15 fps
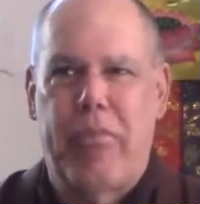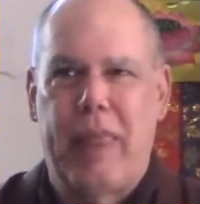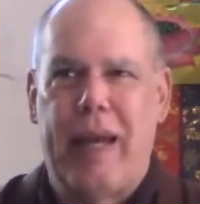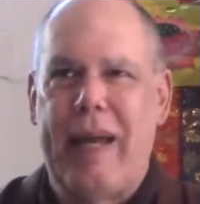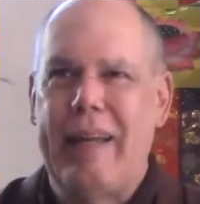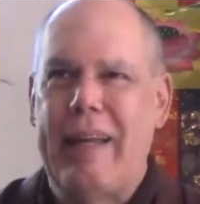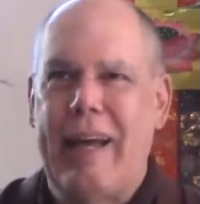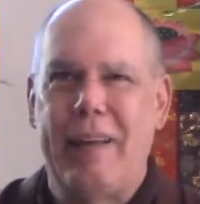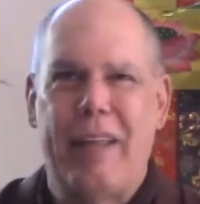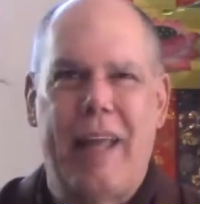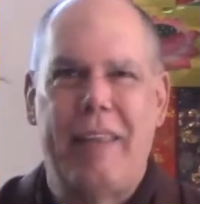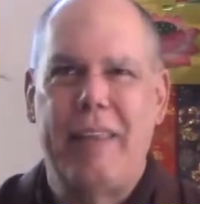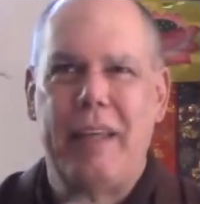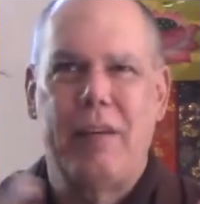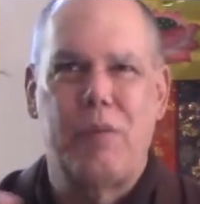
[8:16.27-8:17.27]
I
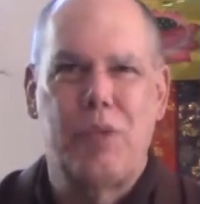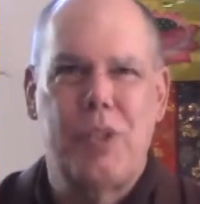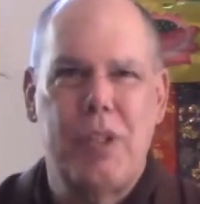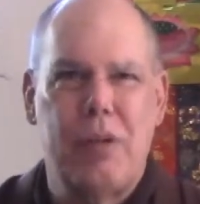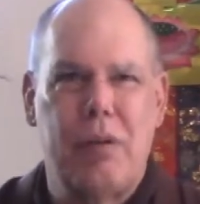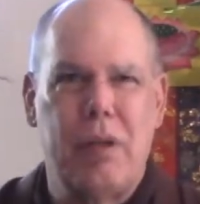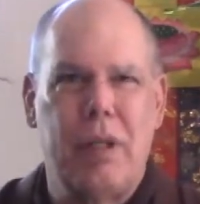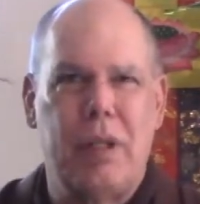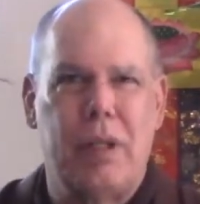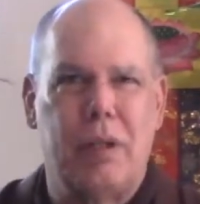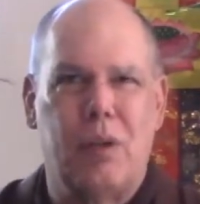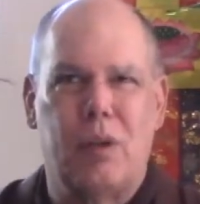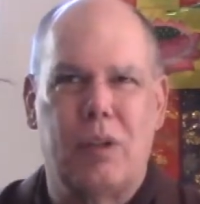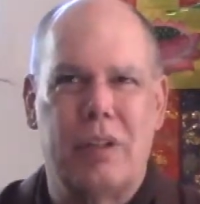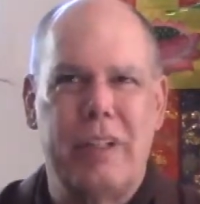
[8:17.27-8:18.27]
think of Syria
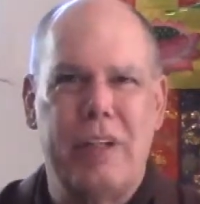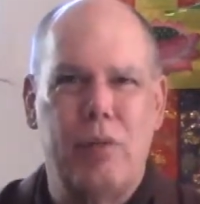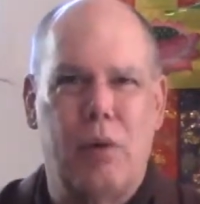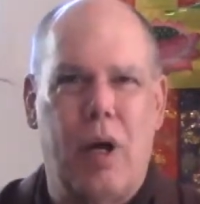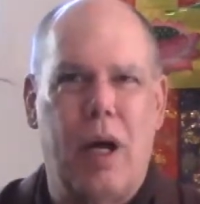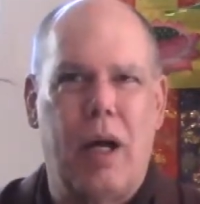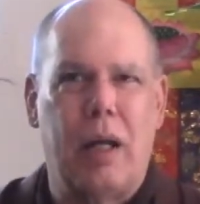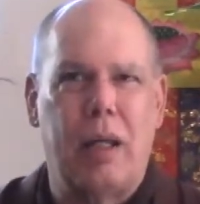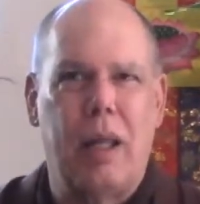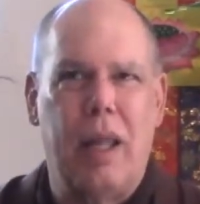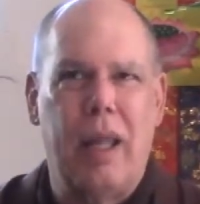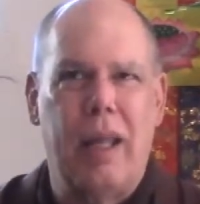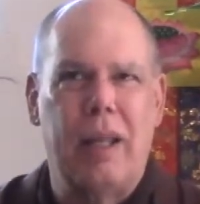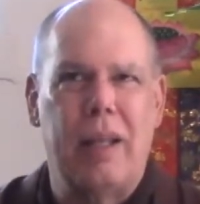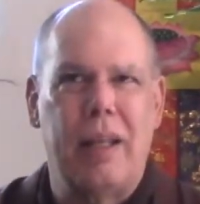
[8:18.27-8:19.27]
or Iraq,
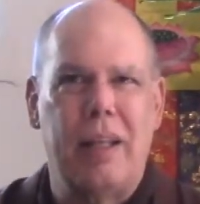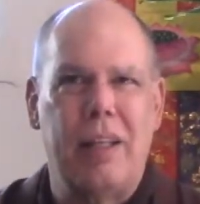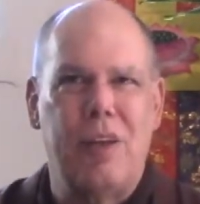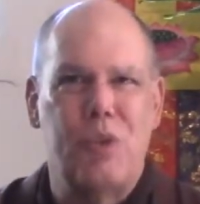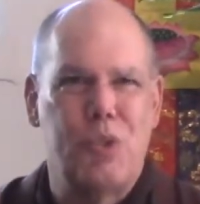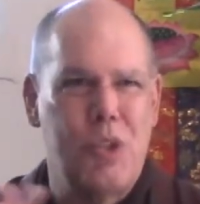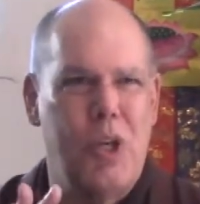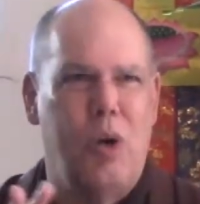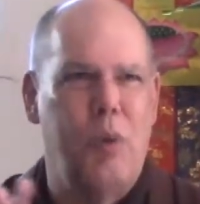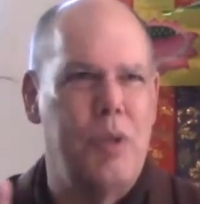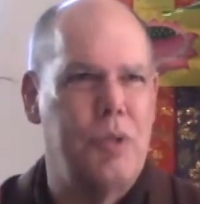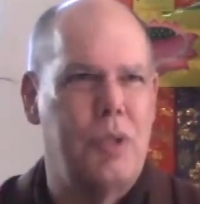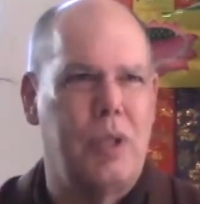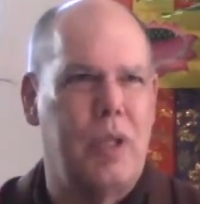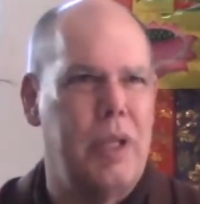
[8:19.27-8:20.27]
and there's no
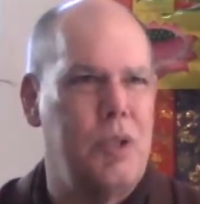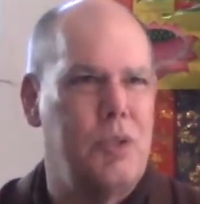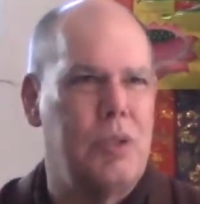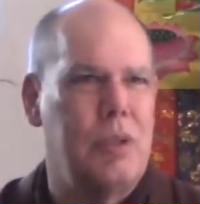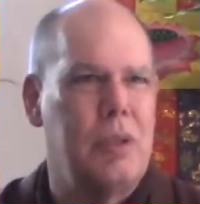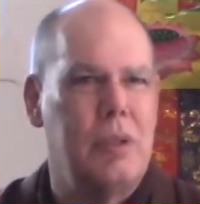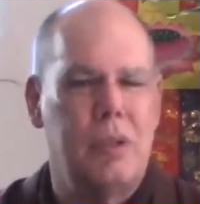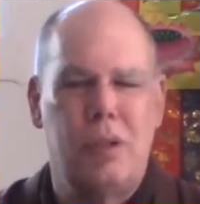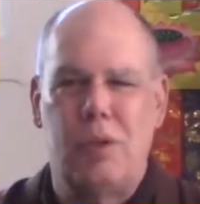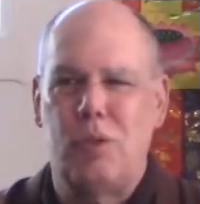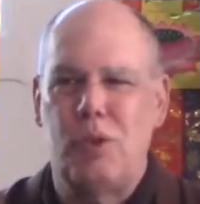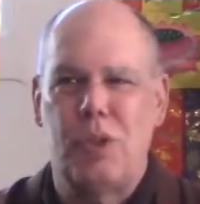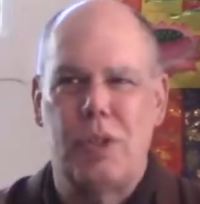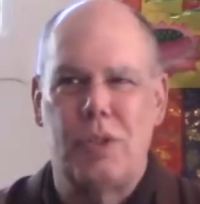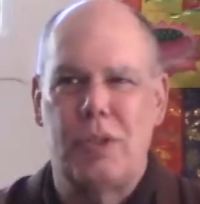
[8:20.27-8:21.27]
insulation. You're
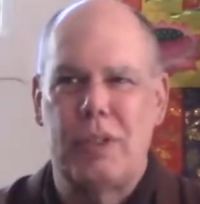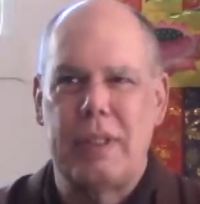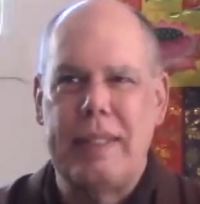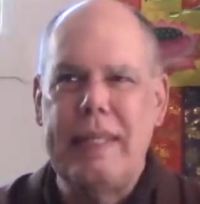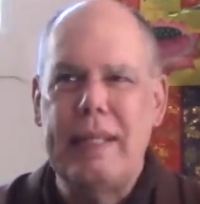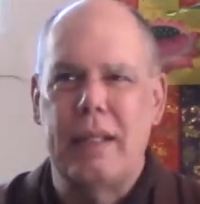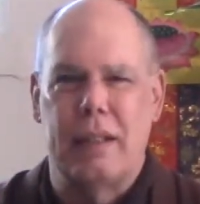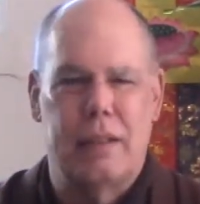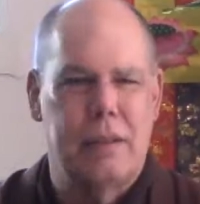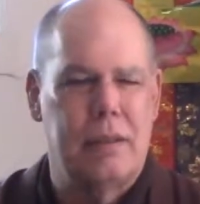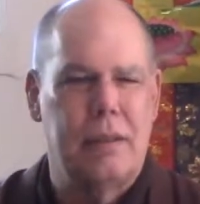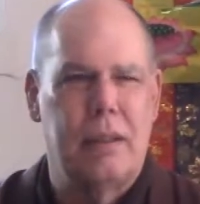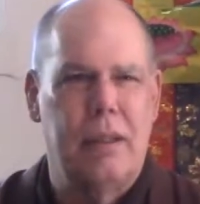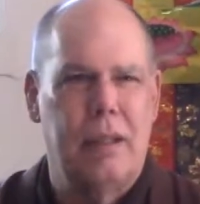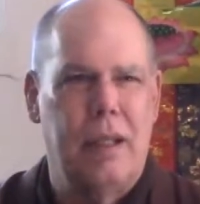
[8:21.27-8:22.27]
just in it.
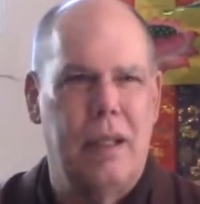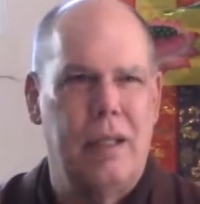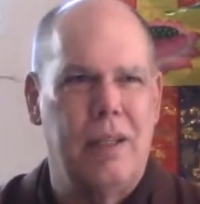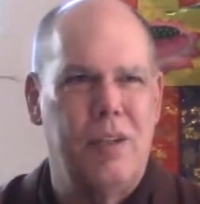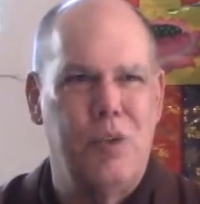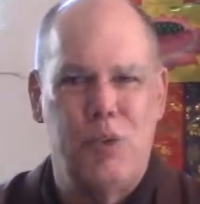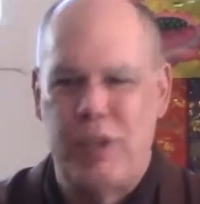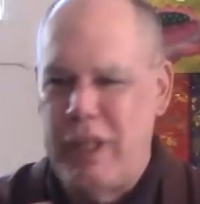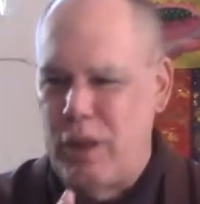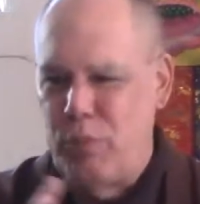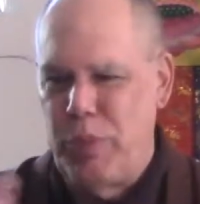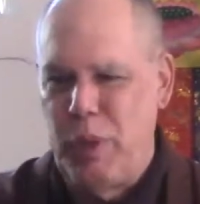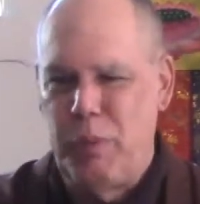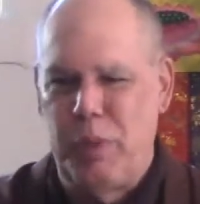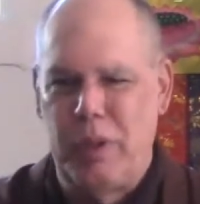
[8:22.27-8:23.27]
And there are dead
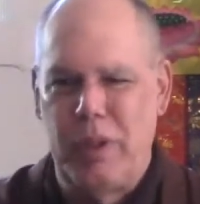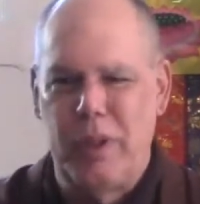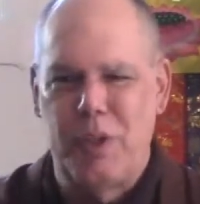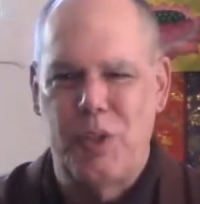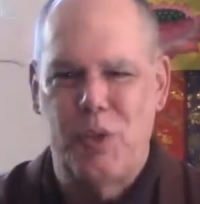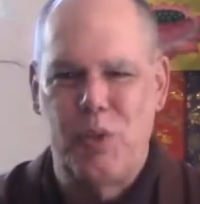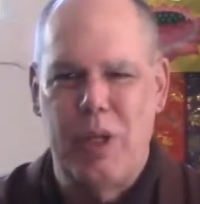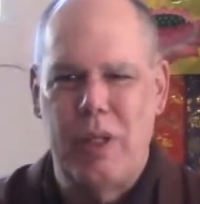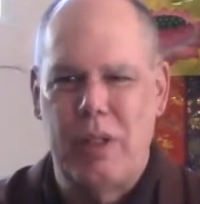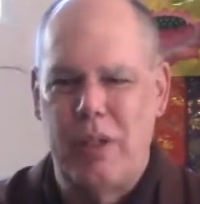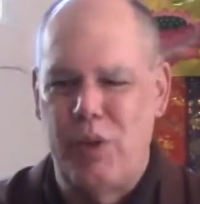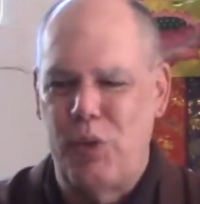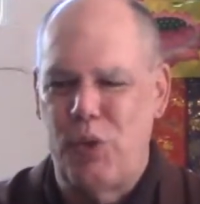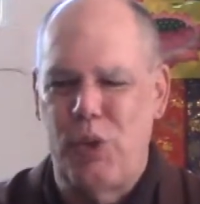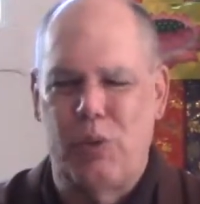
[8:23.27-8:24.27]
people in the street, and
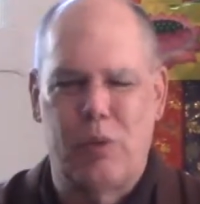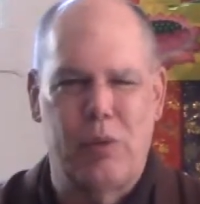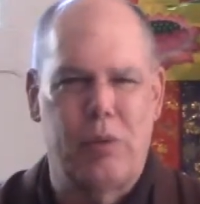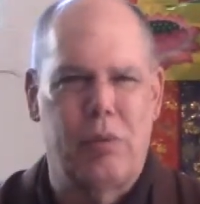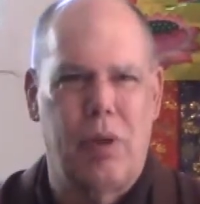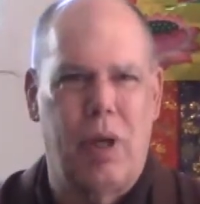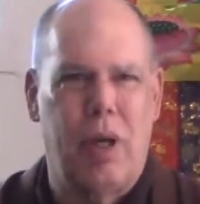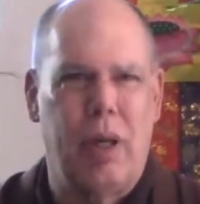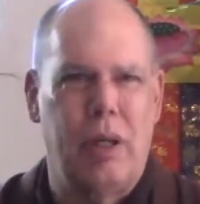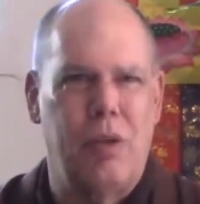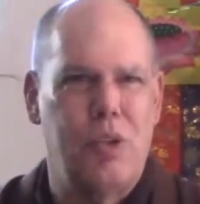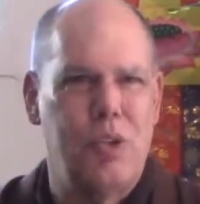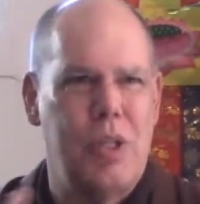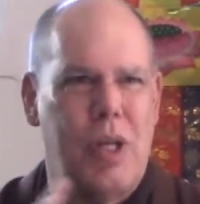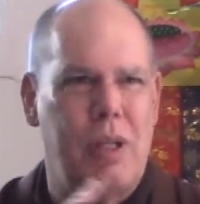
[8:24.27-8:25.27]
there are children crying, and
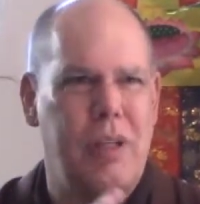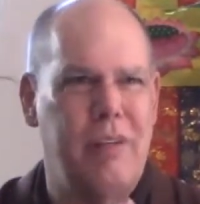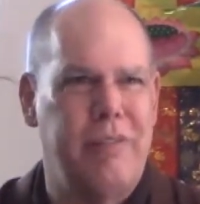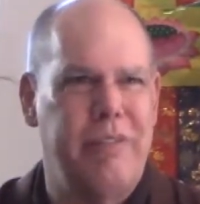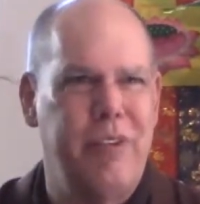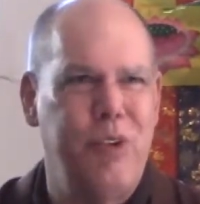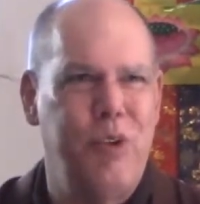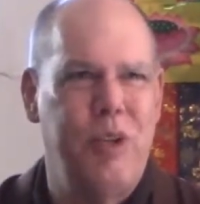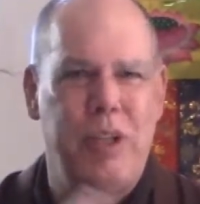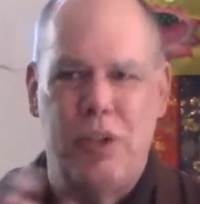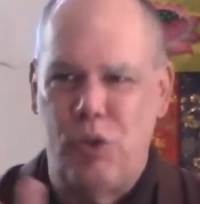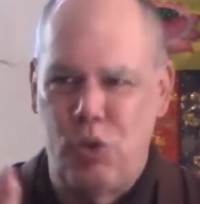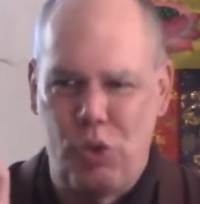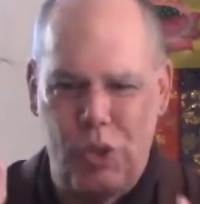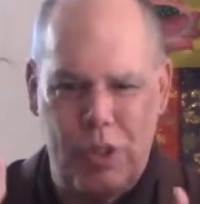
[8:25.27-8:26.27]
there's not enough food, and
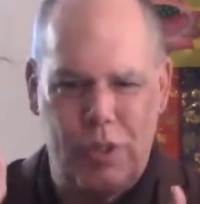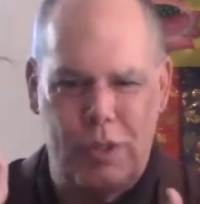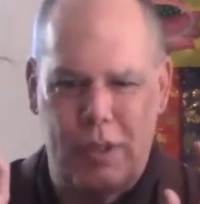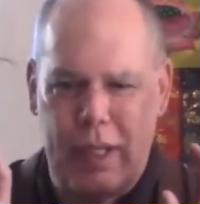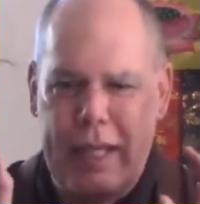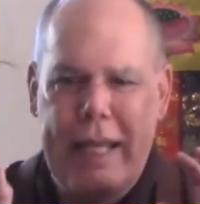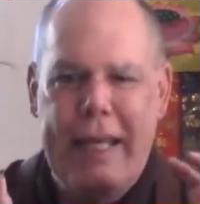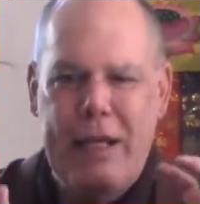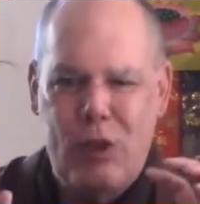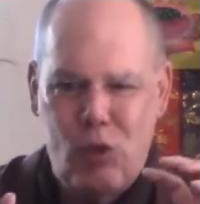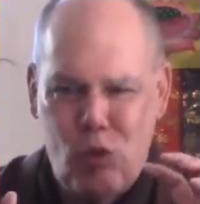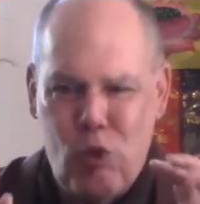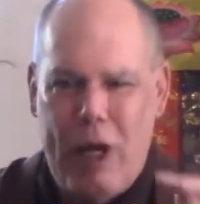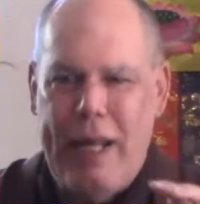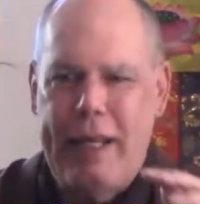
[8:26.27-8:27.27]
you're just
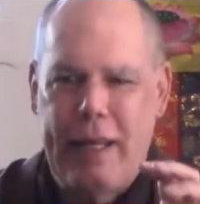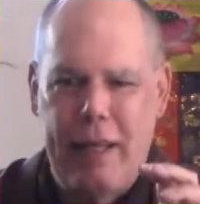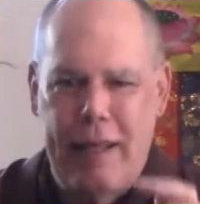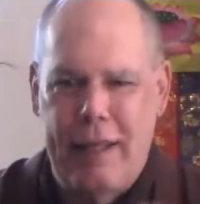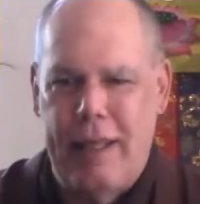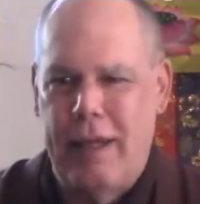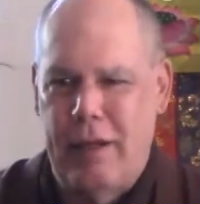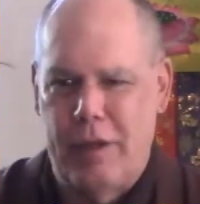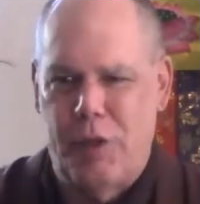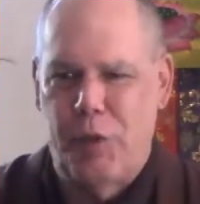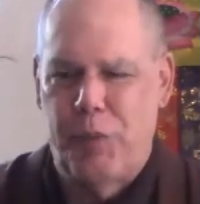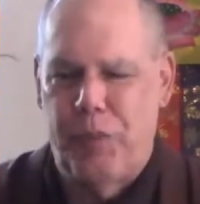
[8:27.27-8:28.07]
right there.